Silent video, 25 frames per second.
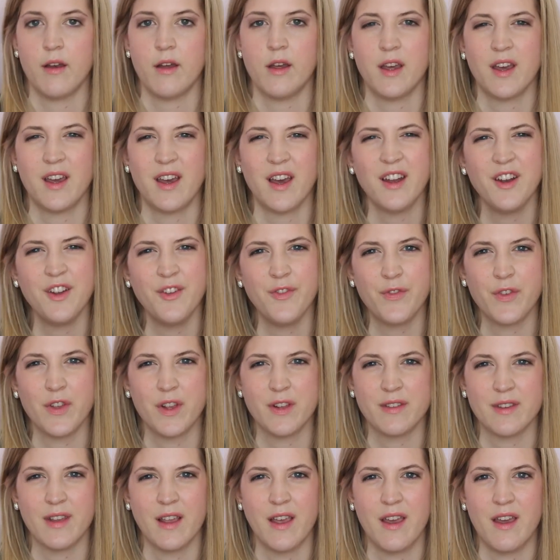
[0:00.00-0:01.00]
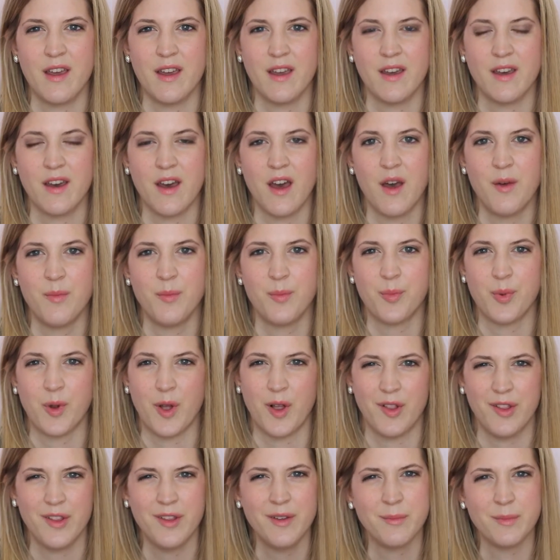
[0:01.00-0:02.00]
It kind of feels like
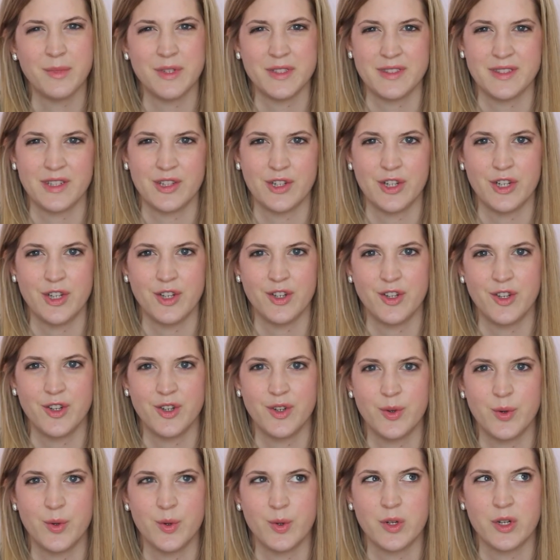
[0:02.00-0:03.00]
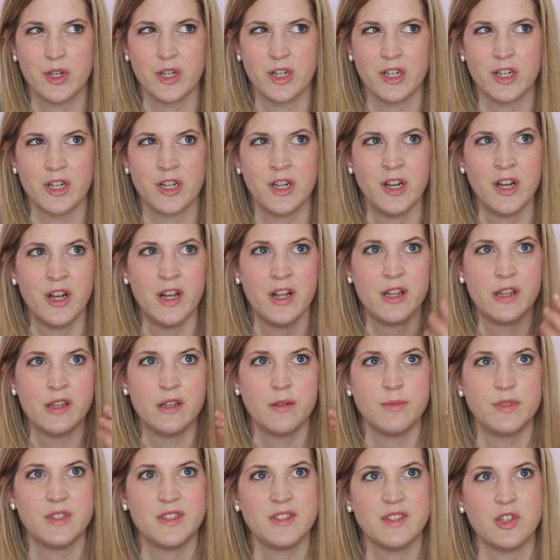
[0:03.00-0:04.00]
umbrella material or the
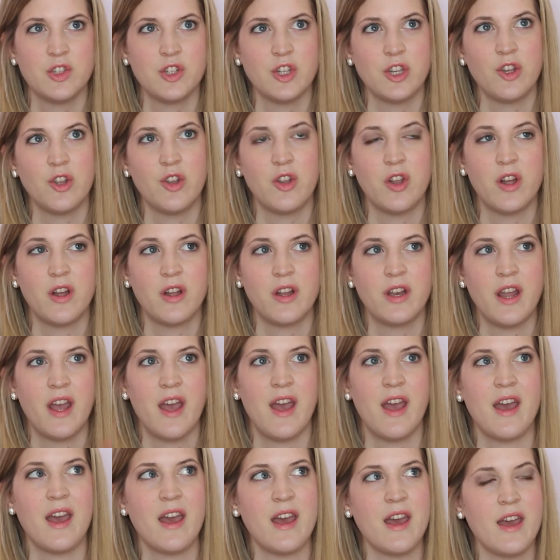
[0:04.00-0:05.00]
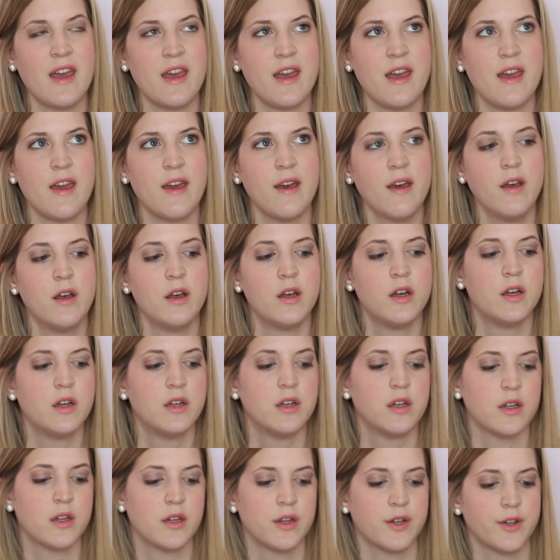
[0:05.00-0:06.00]
material on a
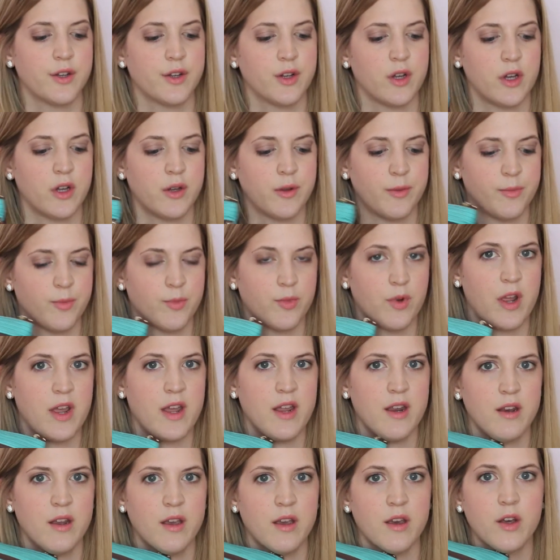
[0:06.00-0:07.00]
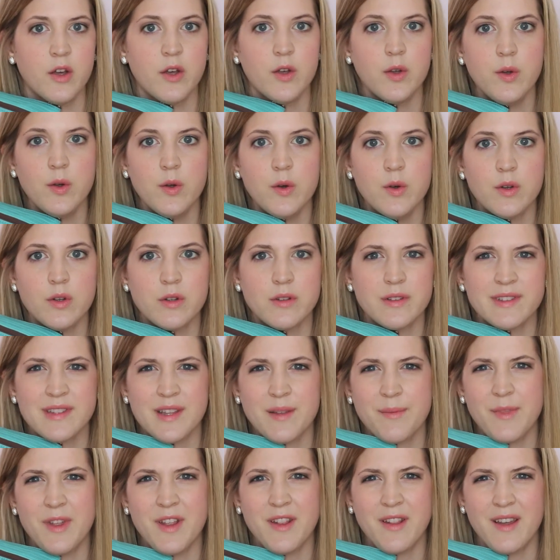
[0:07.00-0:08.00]
raincoat,
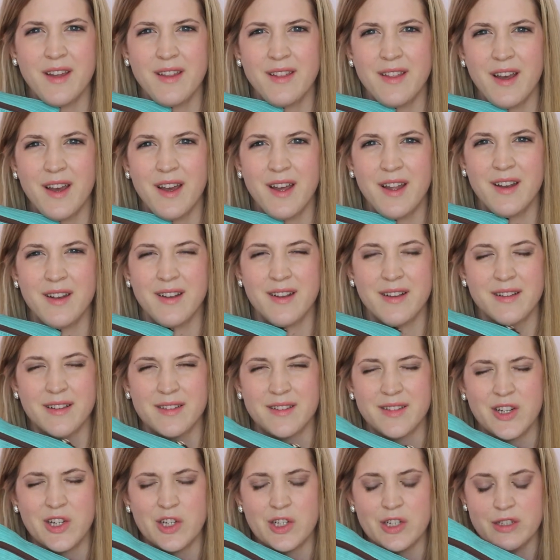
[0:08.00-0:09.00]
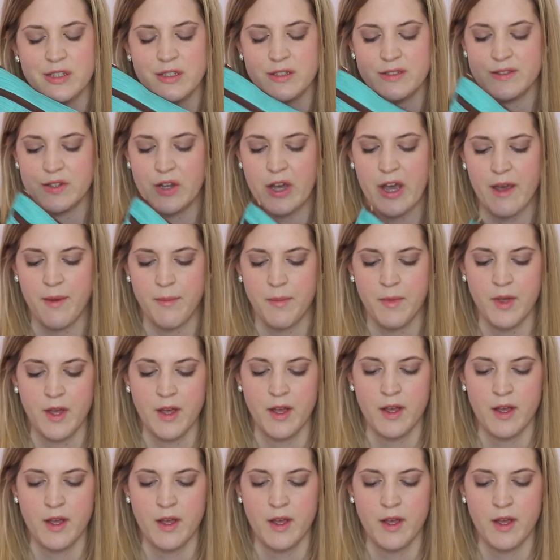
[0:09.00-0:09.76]
something like that. It's hard to describe.